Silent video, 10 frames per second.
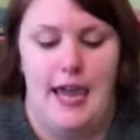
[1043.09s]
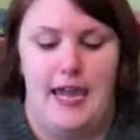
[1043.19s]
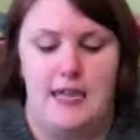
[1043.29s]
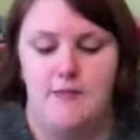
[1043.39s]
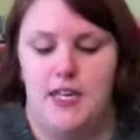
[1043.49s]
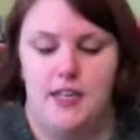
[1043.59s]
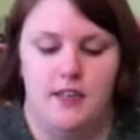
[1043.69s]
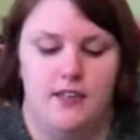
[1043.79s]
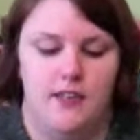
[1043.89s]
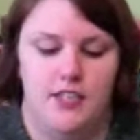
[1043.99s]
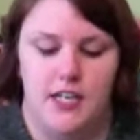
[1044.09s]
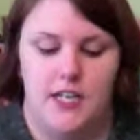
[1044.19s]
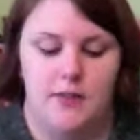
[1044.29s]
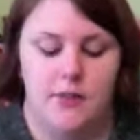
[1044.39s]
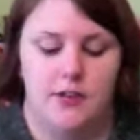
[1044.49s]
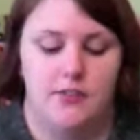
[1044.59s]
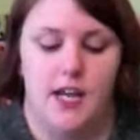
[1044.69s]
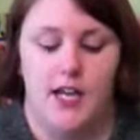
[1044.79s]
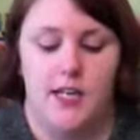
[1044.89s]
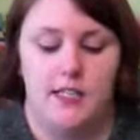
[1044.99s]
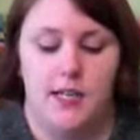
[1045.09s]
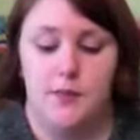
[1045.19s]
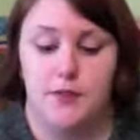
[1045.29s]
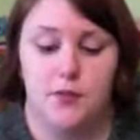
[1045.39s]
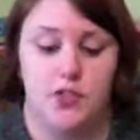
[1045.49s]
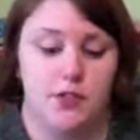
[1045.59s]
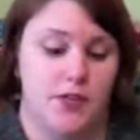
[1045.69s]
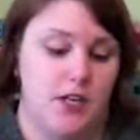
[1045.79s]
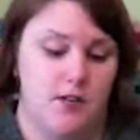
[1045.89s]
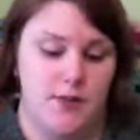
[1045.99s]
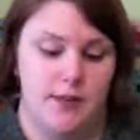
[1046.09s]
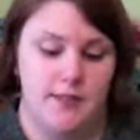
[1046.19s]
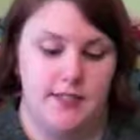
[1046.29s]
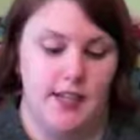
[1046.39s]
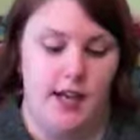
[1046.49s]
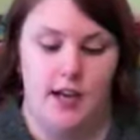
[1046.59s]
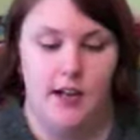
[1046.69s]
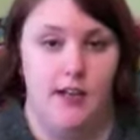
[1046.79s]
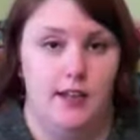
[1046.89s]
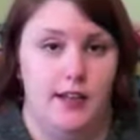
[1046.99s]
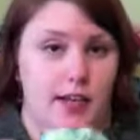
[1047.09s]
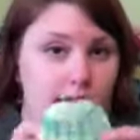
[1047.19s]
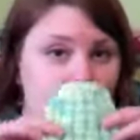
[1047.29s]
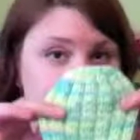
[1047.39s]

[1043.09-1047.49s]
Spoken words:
Amy, J Knitma of Stockinette Zombies, was showing her baby sock. I